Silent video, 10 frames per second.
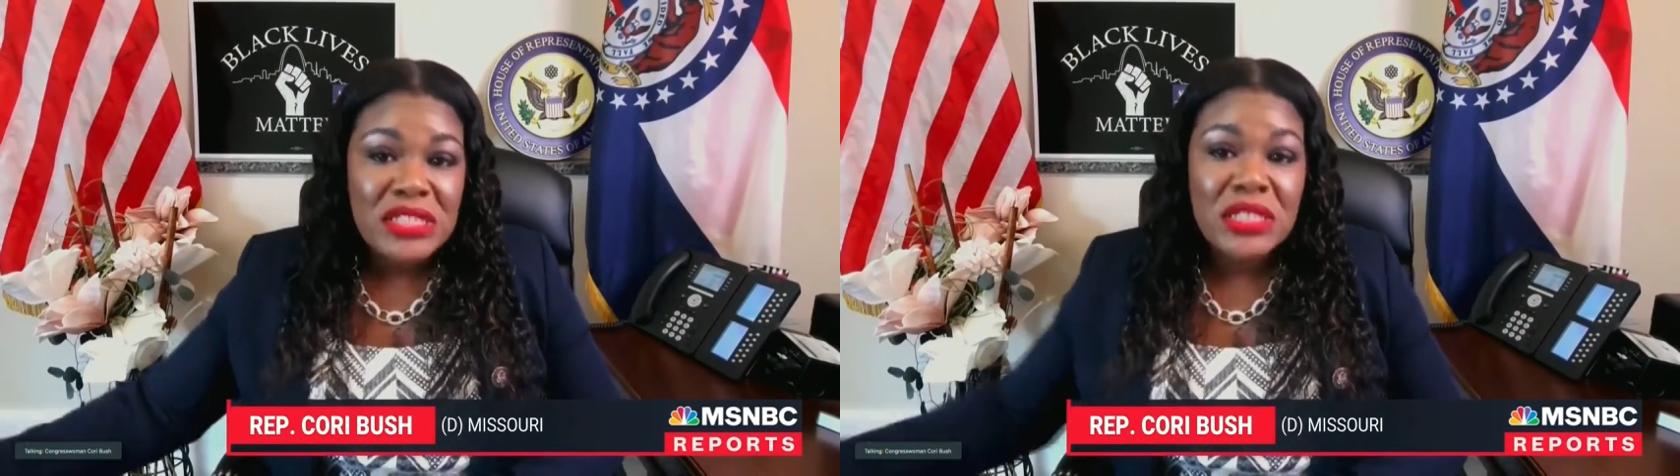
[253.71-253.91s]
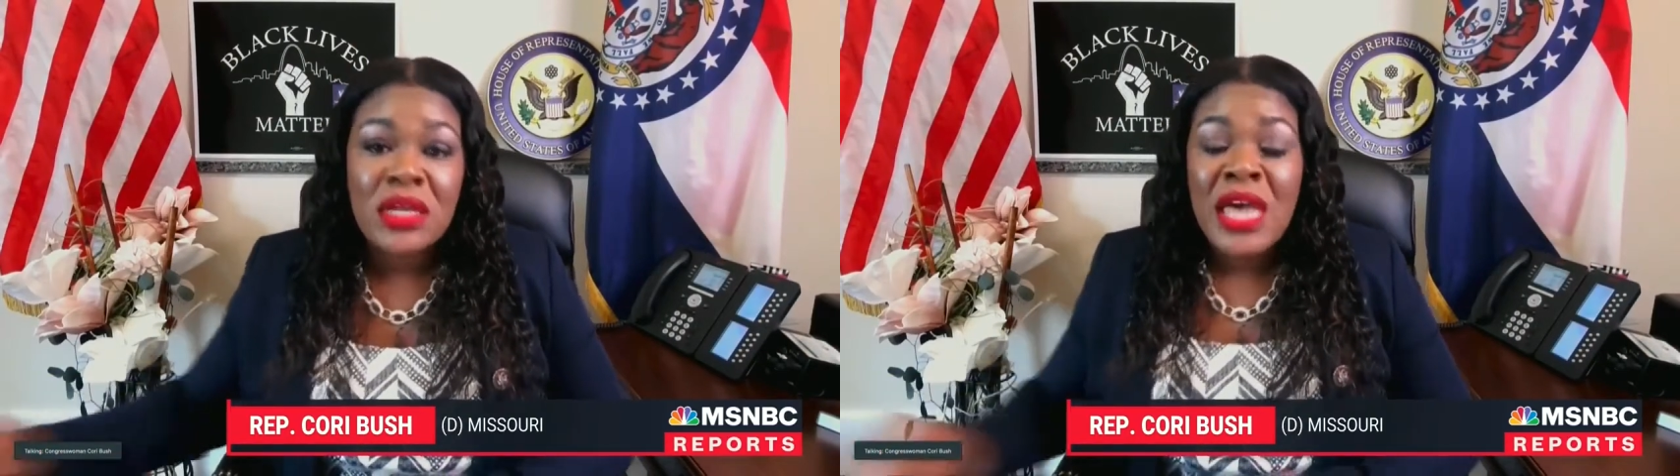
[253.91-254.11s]

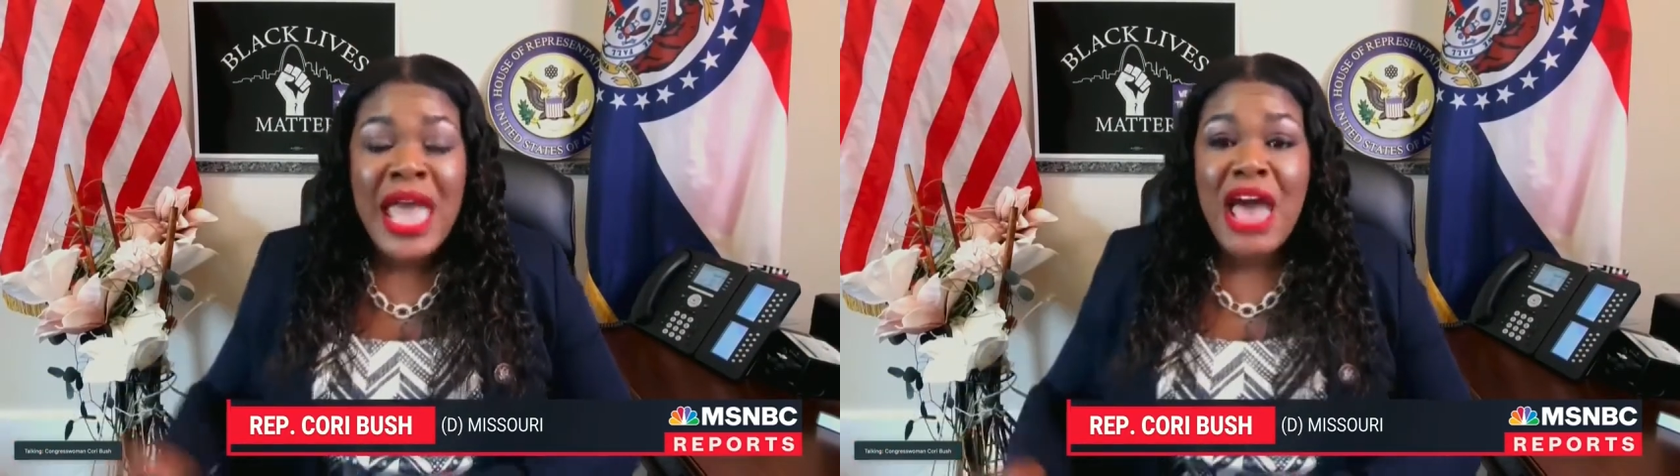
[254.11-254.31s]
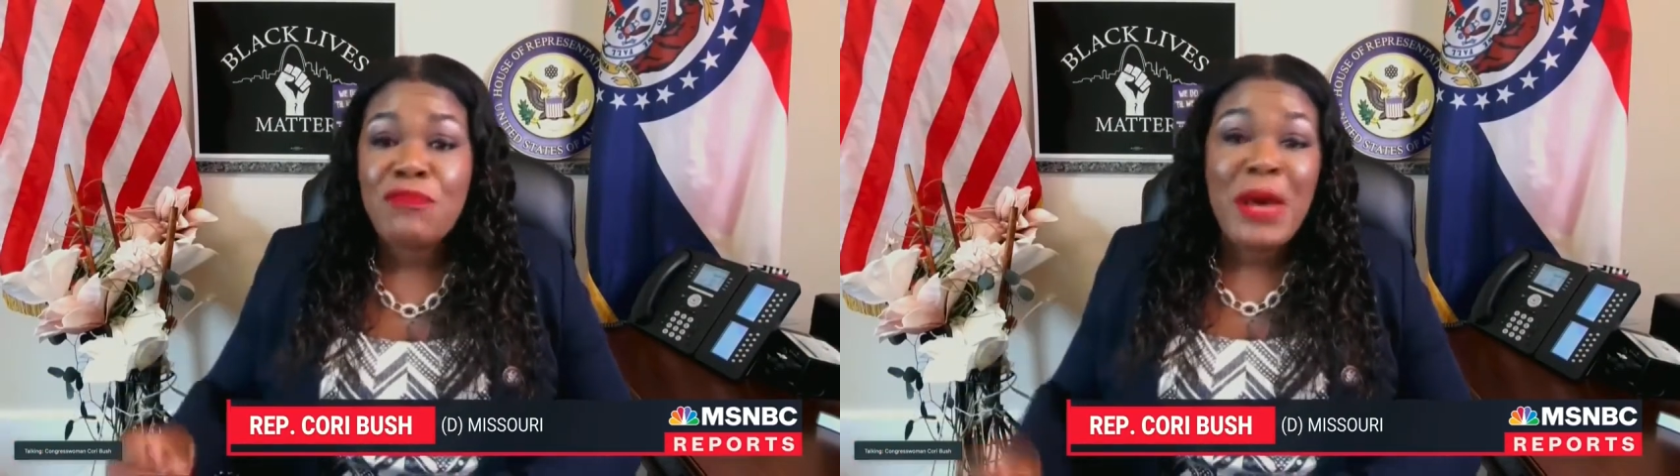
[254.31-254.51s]
to
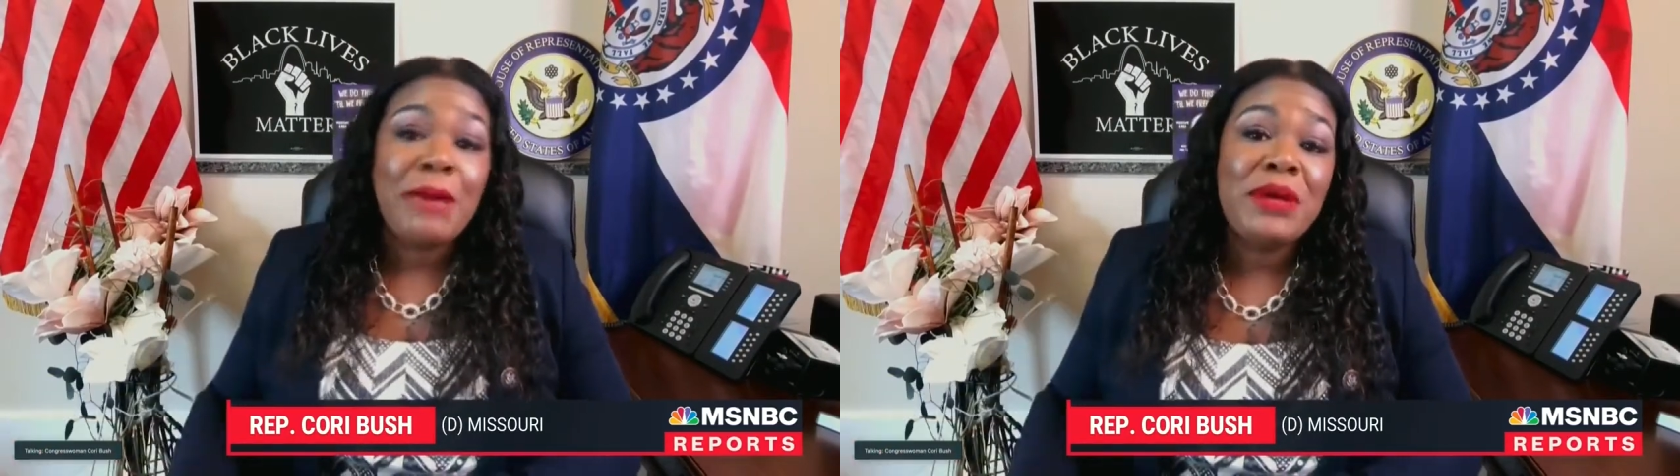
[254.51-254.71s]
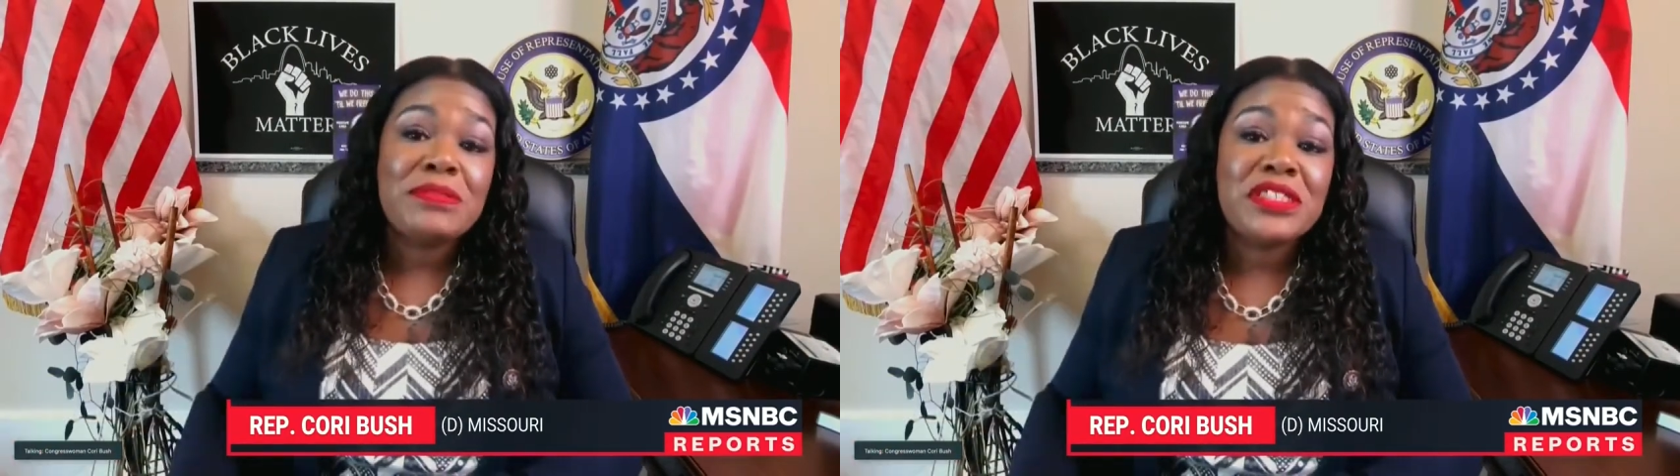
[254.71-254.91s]
have
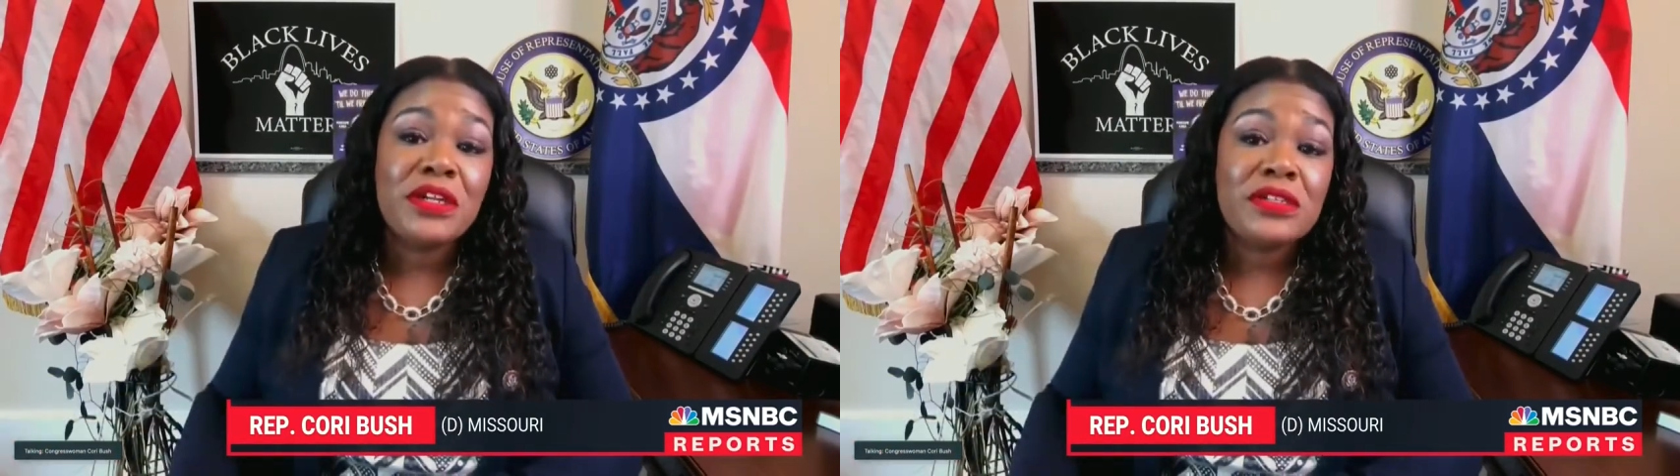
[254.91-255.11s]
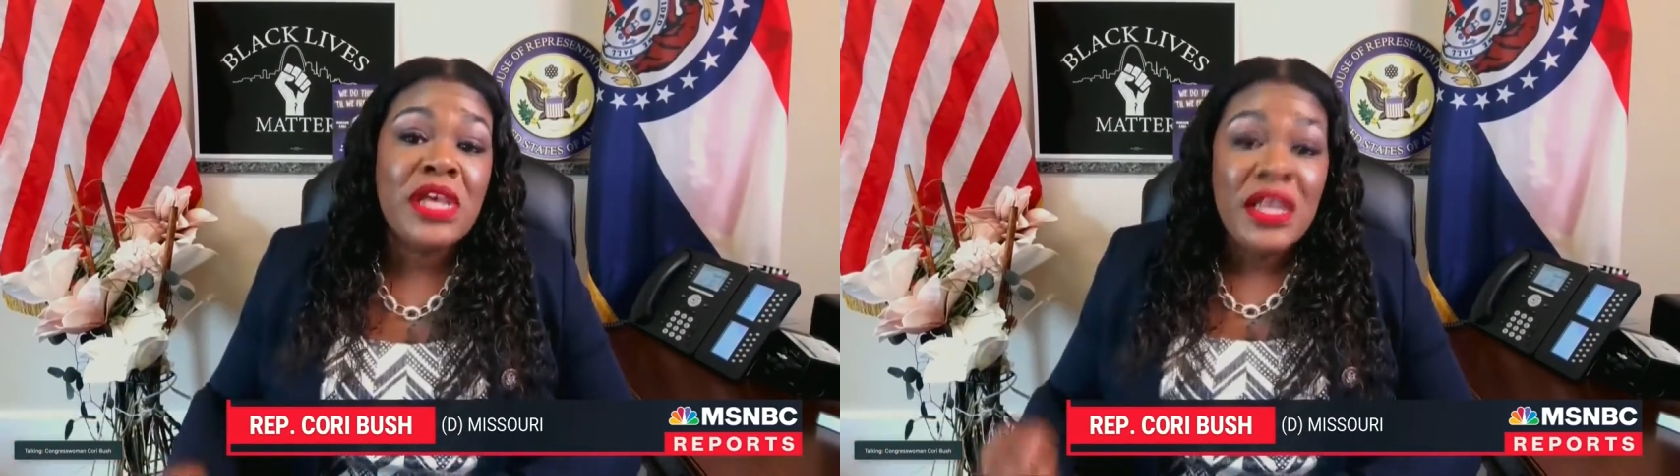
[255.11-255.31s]
pop-up centers.